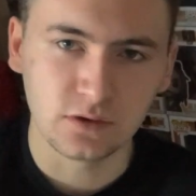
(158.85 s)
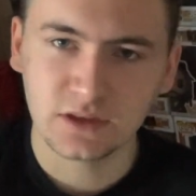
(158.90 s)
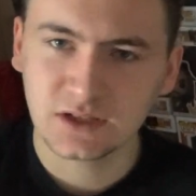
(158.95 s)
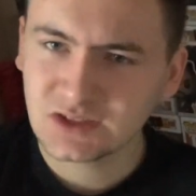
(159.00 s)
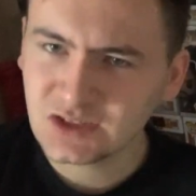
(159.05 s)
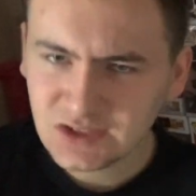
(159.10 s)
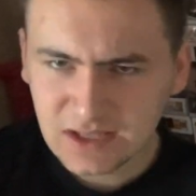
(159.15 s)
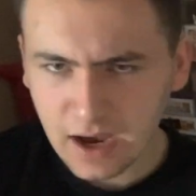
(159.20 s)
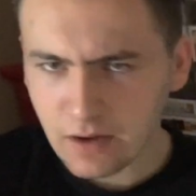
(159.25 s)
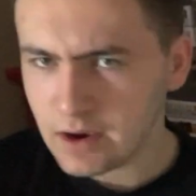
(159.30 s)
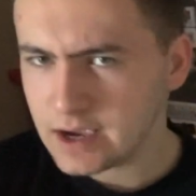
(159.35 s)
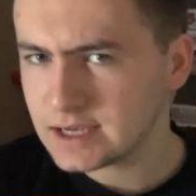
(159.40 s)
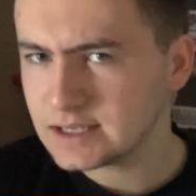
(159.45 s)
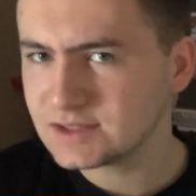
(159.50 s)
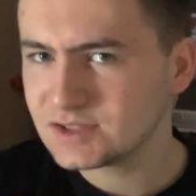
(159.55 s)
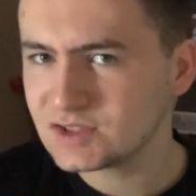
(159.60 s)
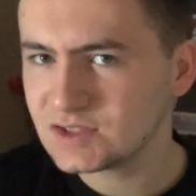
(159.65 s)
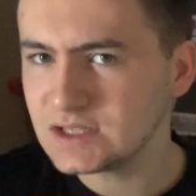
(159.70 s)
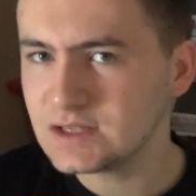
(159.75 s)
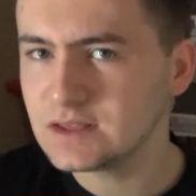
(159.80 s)
And this is how I
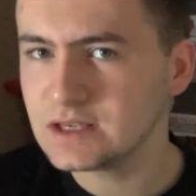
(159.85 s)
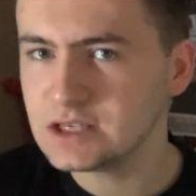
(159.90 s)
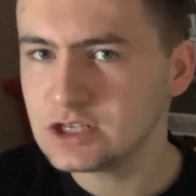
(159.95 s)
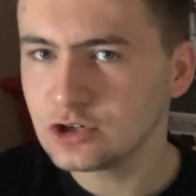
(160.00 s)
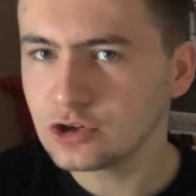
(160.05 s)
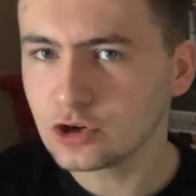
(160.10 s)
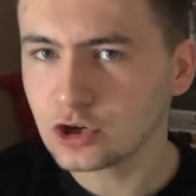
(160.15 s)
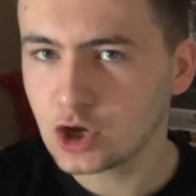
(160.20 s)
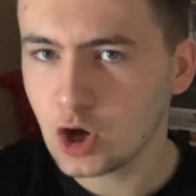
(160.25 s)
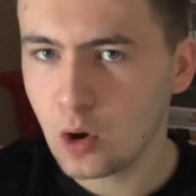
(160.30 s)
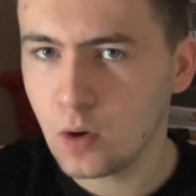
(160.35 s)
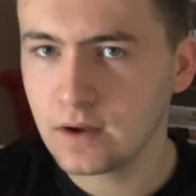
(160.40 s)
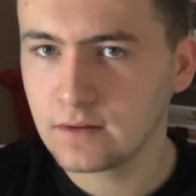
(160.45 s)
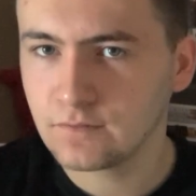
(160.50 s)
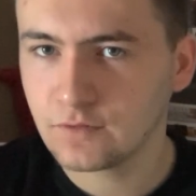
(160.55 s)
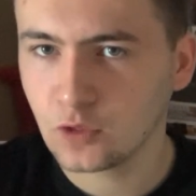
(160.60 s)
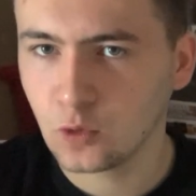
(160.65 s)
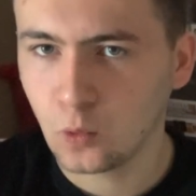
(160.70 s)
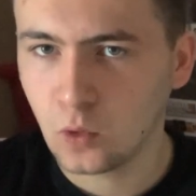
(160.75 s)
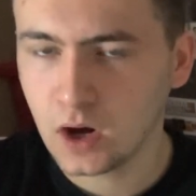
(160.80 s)
could see the year
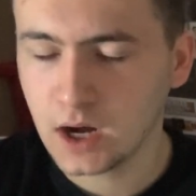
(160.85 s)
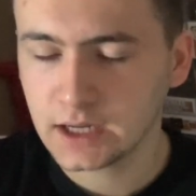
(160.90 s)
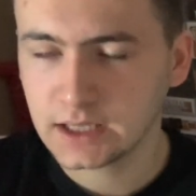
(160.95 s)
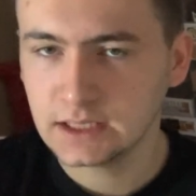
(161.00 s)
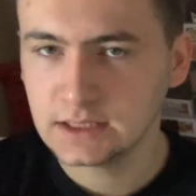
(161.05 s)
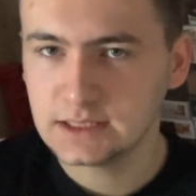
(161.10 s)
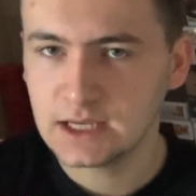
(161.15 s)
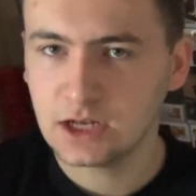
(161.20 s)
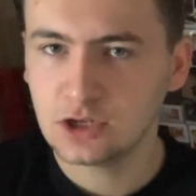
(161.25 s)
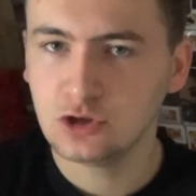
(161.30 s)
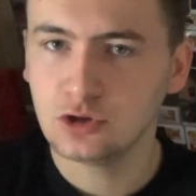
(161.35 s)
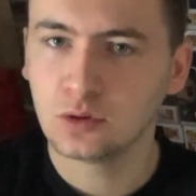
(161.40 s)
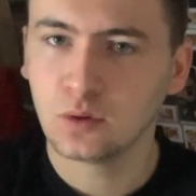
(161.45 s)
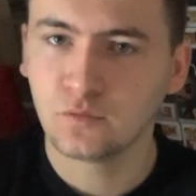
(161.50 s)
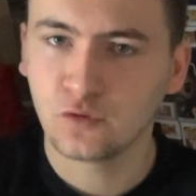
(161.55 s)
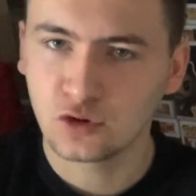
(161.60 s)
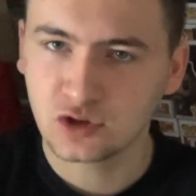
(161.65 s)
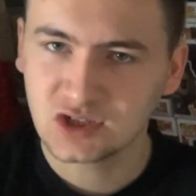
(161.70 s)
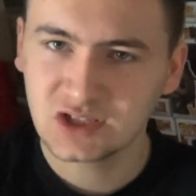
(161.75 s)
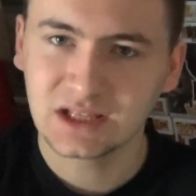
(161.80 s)
going for the Walking Dead
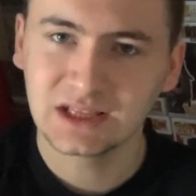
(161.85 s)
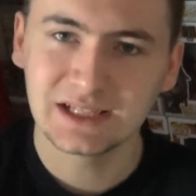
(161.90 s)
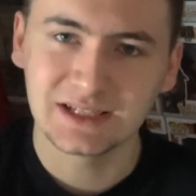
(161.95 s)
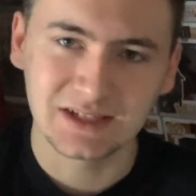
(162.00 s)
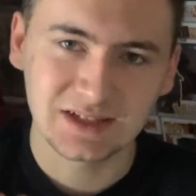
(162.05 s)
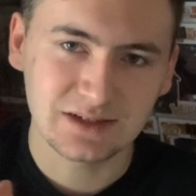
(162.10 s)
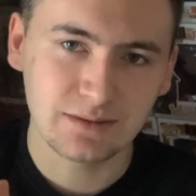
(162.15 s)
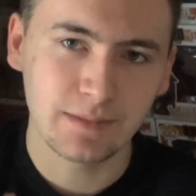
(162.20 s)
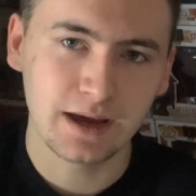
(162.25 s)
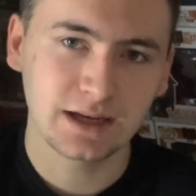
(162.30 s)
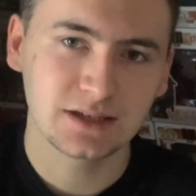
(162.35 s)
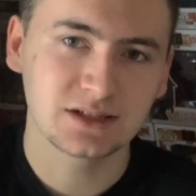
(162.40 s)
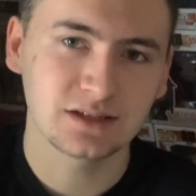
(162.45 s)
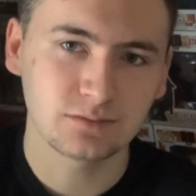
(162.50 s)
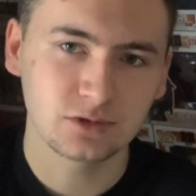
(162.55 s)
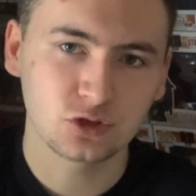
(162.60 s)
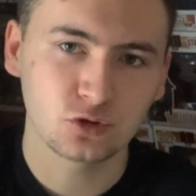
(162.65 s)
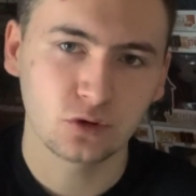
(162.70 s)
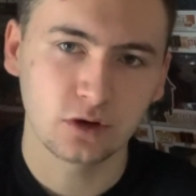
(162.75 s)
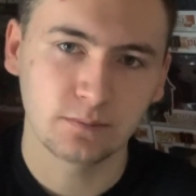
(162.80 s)
universe, at least to make
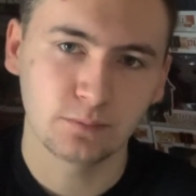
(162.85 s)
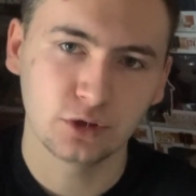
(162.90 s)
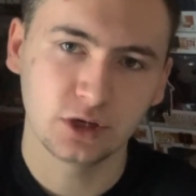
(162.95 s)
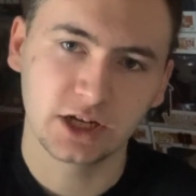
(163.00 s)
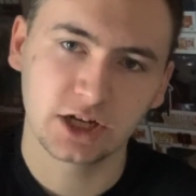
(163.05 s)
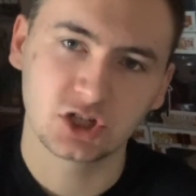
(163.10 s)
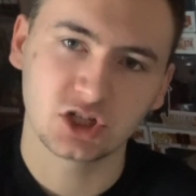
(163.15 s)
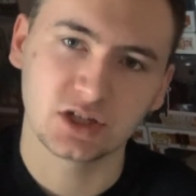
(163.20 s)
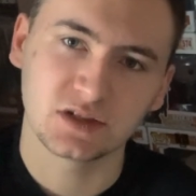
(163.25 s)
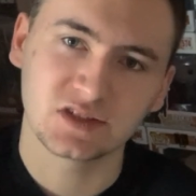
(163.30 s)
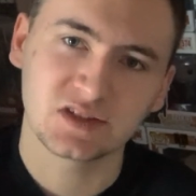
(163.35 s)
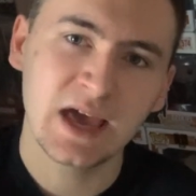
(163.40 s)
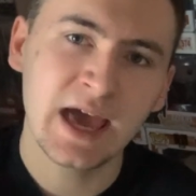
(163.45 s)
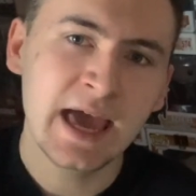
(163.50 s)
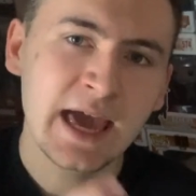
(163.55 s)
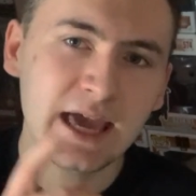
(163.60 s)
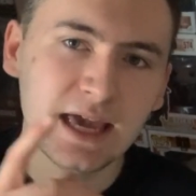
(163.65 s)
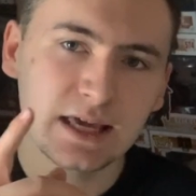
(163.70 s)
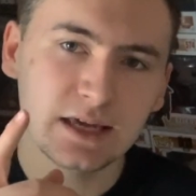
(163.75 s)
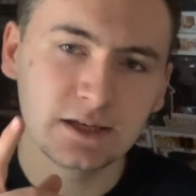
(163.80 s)
some sort of predictions,
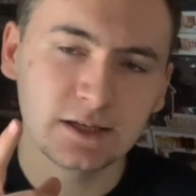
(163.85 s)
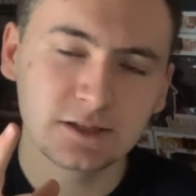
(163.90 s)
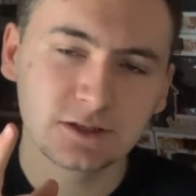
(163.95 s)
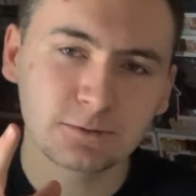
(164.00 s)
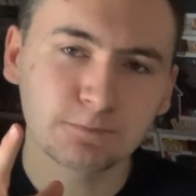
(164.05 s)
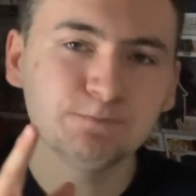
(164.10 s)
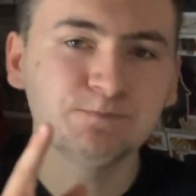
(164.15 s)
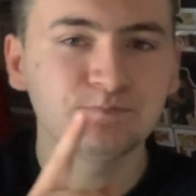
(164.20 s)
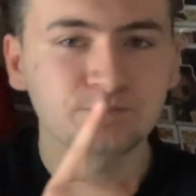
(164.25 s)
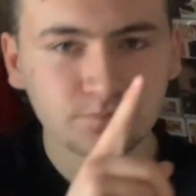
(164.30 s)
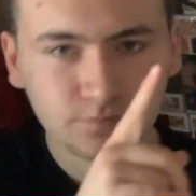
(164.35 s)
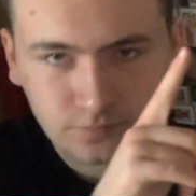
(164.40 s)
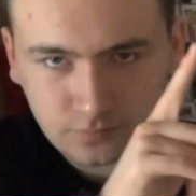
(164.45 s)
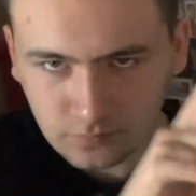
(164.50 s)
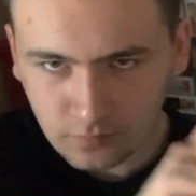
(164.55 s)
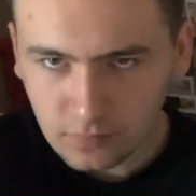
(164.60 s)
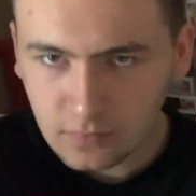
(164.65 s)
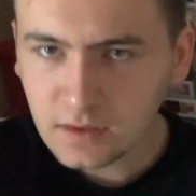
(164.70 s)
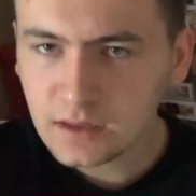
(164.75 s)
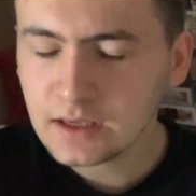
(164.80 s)
is
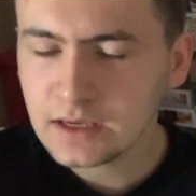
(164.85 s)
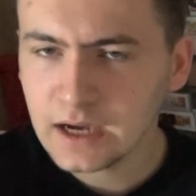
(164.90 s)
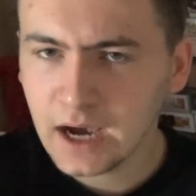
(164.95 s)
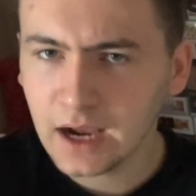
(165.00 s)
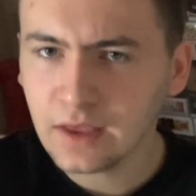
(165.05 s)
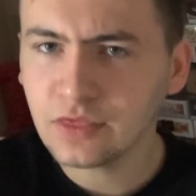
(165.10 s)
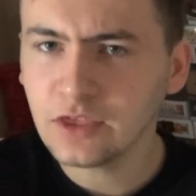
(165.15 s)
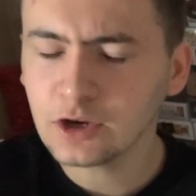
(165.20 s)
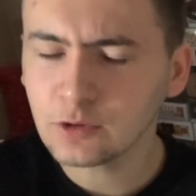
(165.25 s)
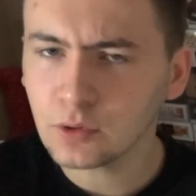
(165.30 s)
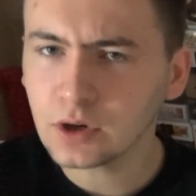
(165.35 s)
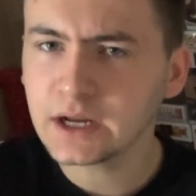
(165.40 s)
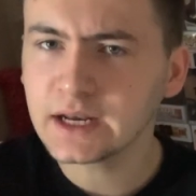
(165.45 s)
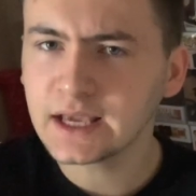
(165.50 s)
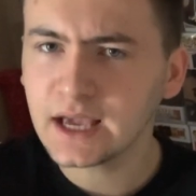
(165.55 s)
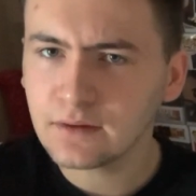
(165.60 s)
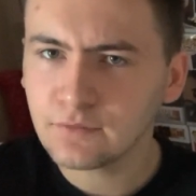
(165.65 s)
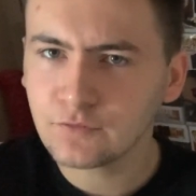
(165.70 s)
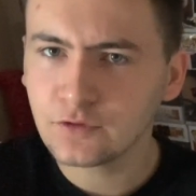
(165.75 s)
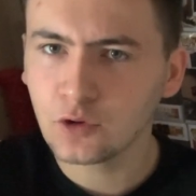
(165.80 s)
I think we're going
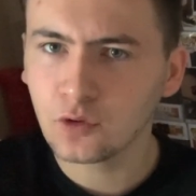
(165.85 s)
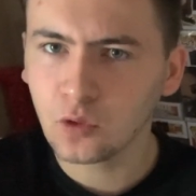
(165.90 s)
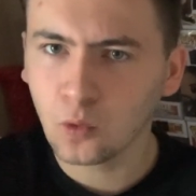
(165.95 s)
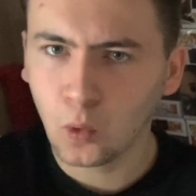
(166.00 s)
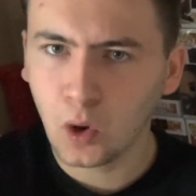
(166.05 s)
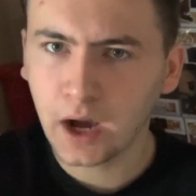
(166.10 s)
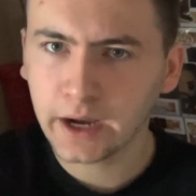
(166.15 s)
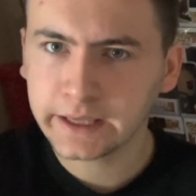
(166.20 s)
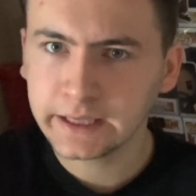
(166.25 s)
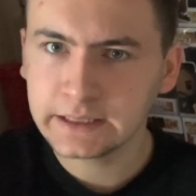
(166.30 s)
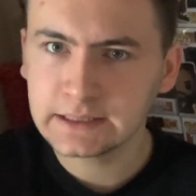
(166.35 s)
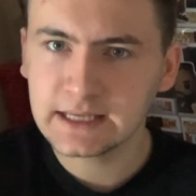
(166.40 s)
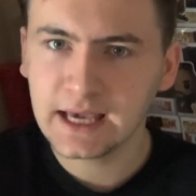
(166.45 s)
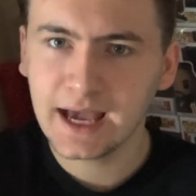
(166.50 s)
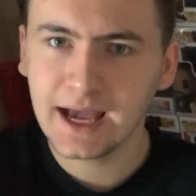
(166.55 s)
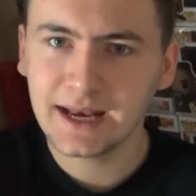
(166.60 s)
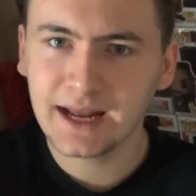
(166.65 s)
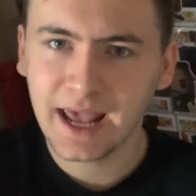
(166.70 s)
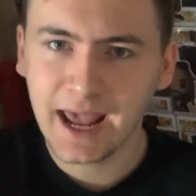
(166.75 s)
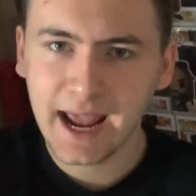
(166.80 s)
to get Fear the Walking
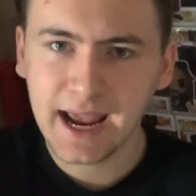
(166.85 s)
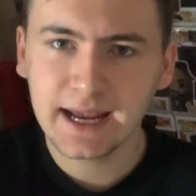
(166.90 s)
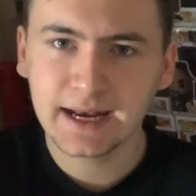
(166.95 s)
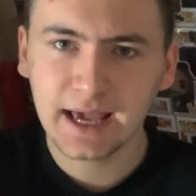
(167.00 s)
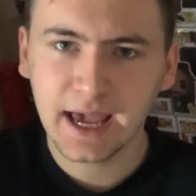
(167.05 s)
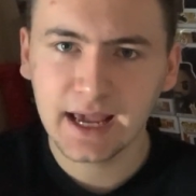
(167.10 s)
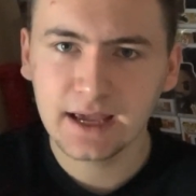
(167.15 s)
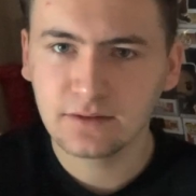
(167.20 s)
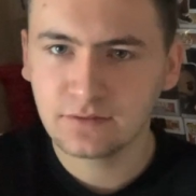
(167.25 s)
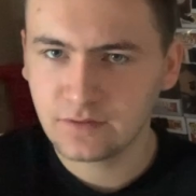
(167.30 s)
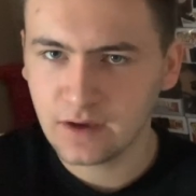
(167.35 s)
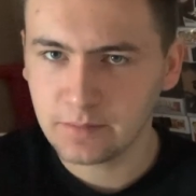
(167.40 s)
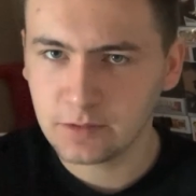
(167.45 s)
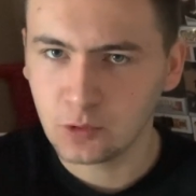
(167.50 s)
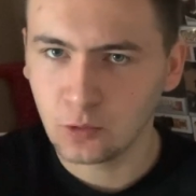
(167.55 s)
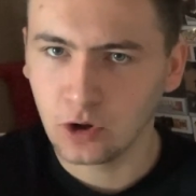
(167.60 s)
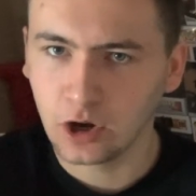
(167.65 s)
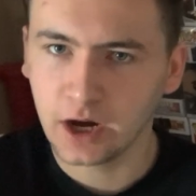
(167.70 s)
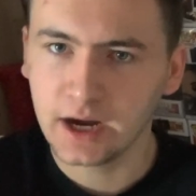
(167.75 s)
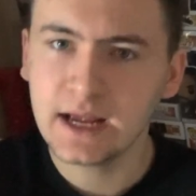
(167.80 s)
Dead 8A in
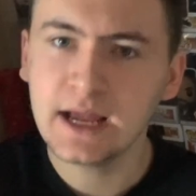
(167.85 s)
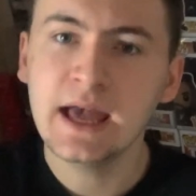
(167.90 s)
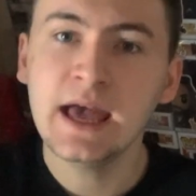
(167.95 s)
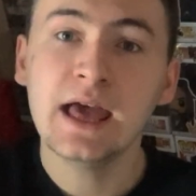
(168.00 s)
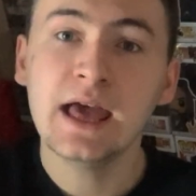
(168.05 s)
February,